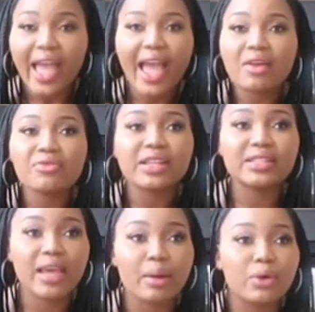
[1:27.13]
Every
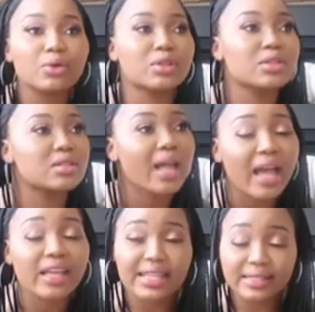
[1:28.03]
table does
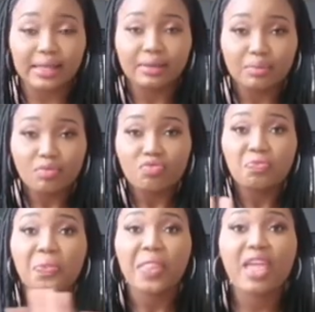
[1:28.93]
not, listen,
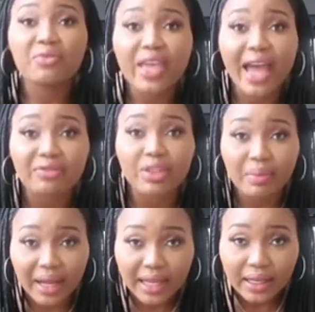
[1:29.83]
if you have the
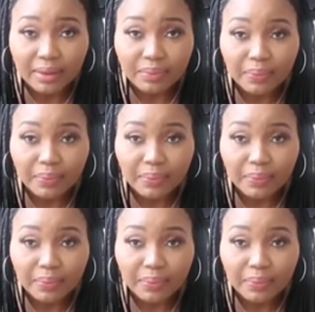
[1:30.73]
money,